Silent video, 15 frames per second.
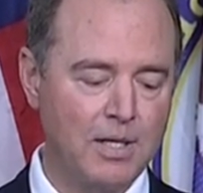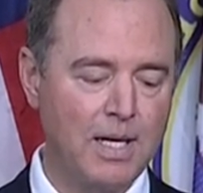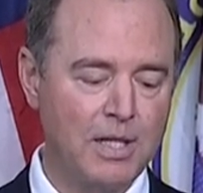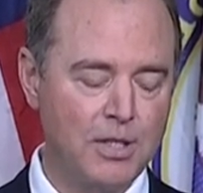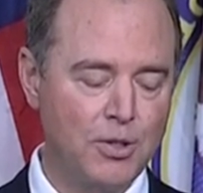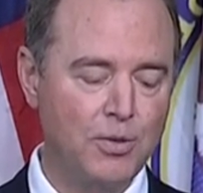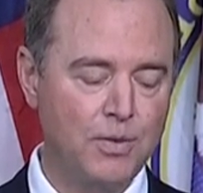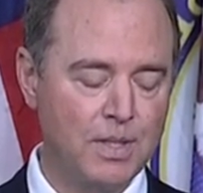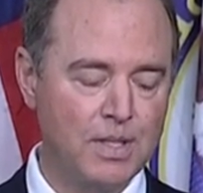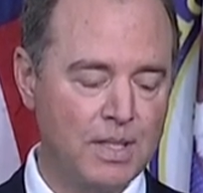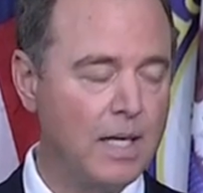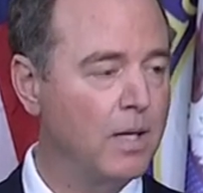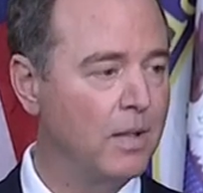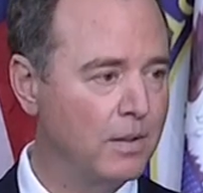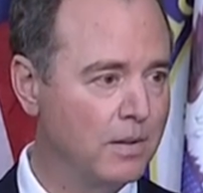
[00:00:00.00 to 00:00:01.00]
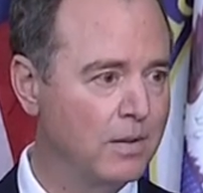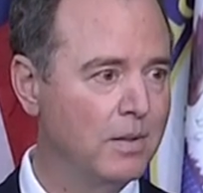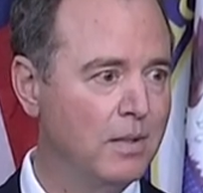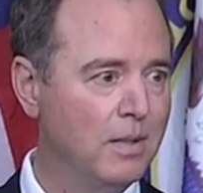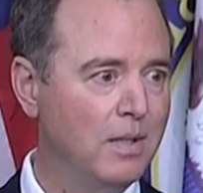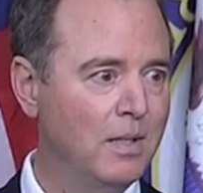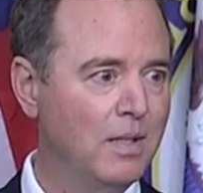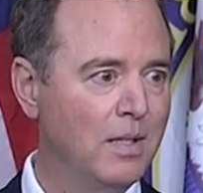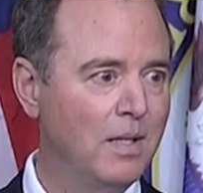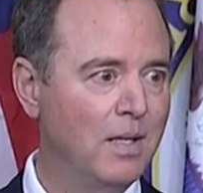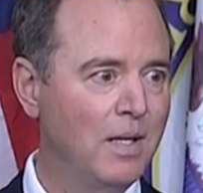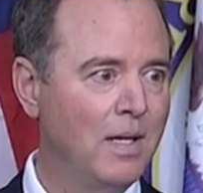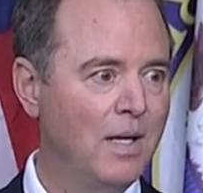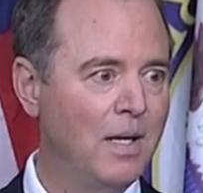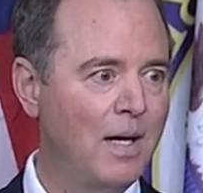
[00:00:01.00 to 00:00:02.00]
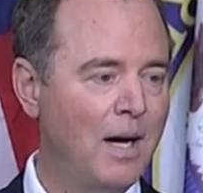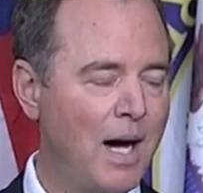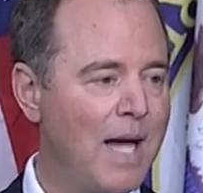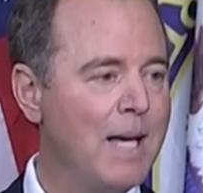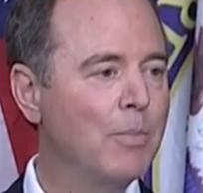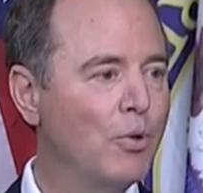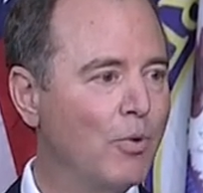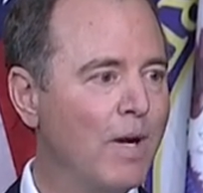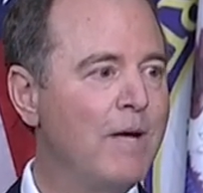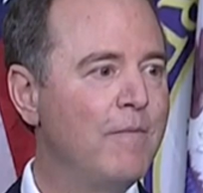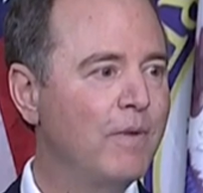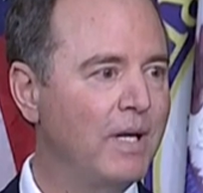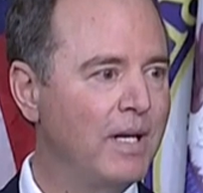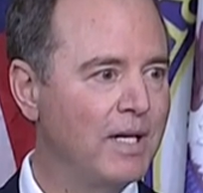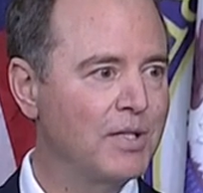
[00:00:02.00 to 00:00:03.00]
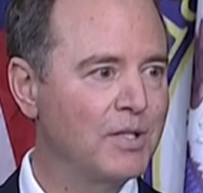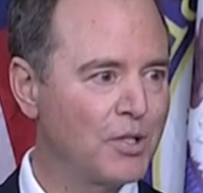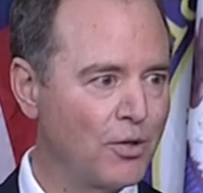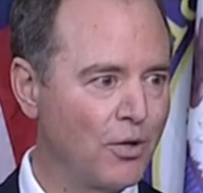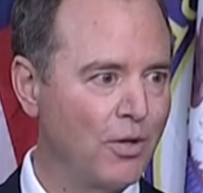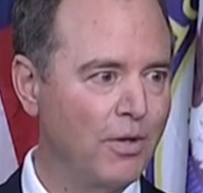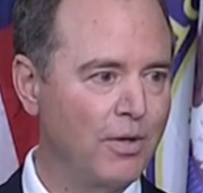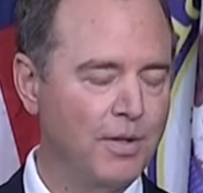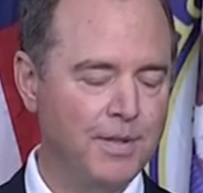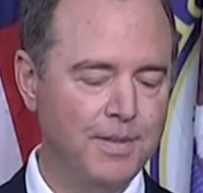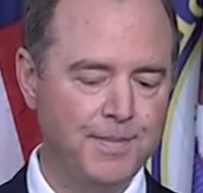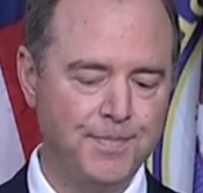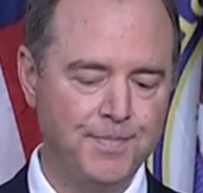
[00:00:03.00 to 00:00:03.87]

as you can tell, I am gravely concerned